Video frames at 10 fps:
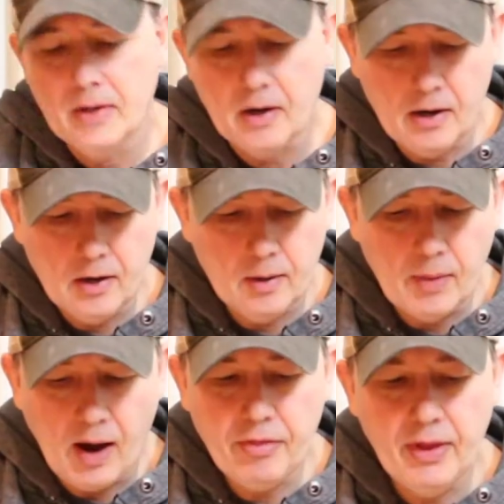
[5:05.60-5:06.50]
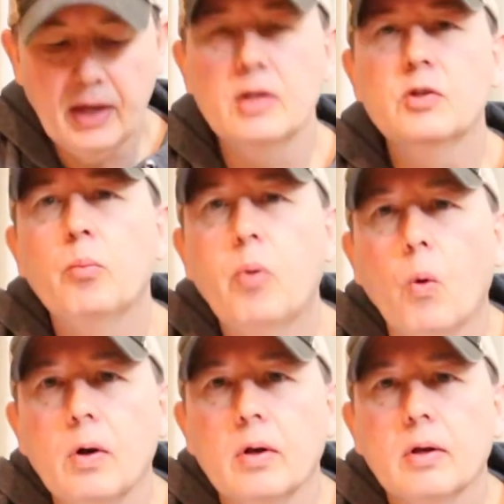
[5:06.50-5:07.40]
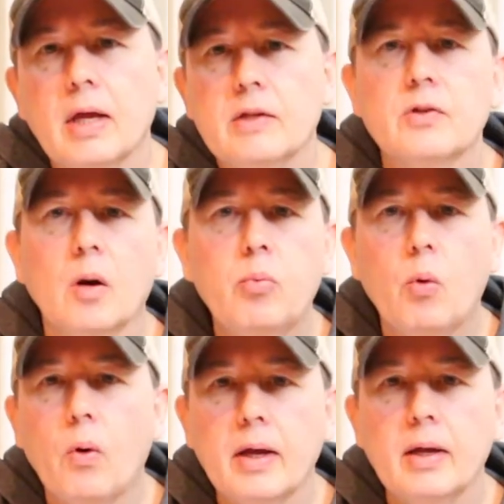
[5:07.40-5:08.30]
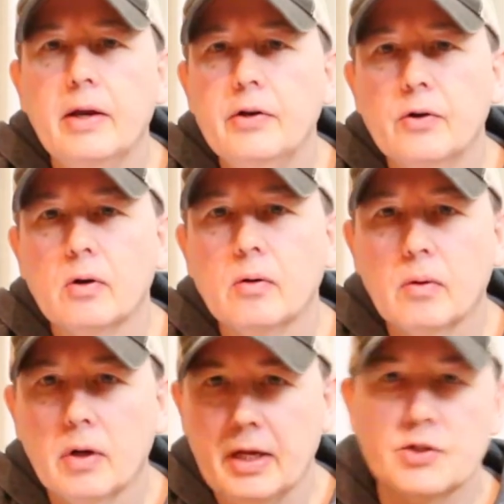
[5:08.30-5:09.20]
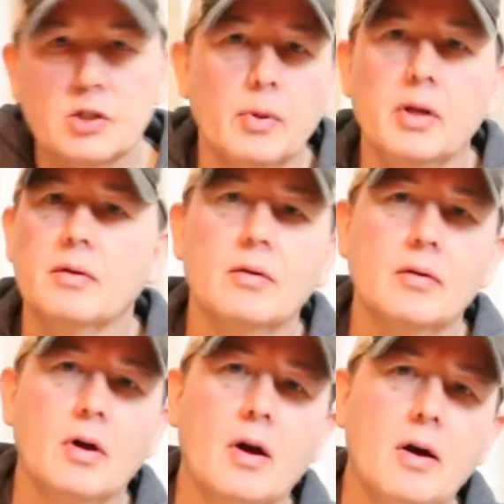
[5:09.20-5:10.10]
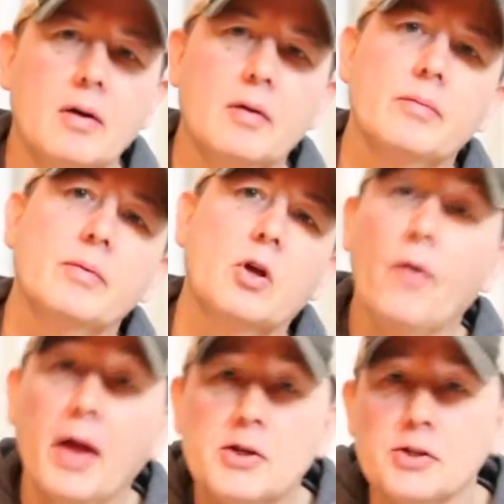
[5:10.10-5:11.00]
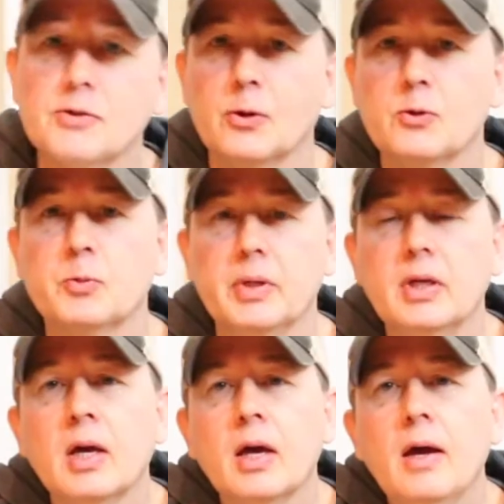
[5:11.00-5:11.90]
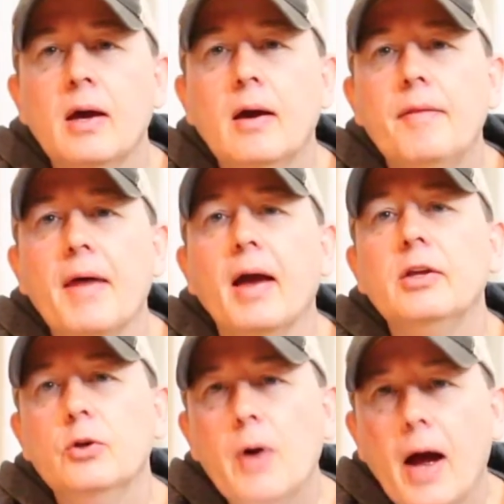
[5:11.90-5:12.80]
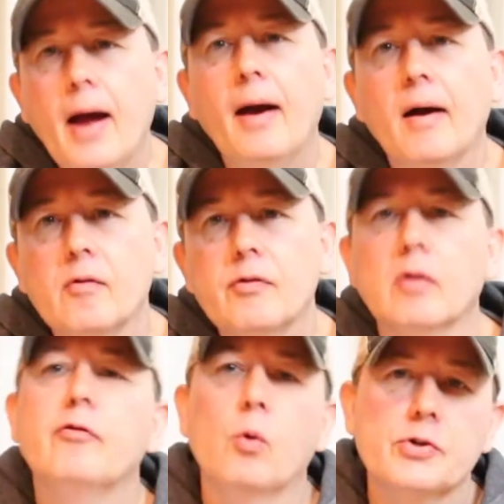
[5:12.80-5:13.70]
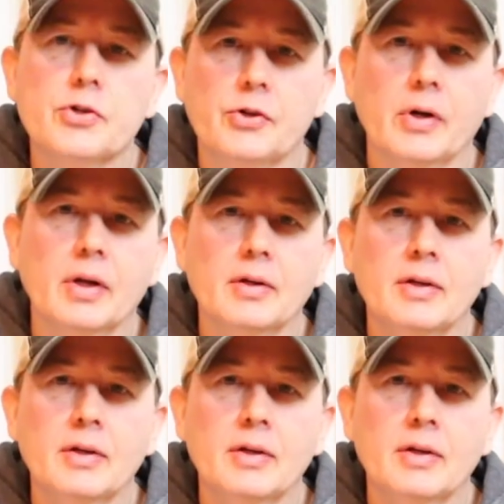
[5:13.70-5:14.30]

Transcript: I think it is important at some point in your instrument collection, so to speak, that you have a 4-string.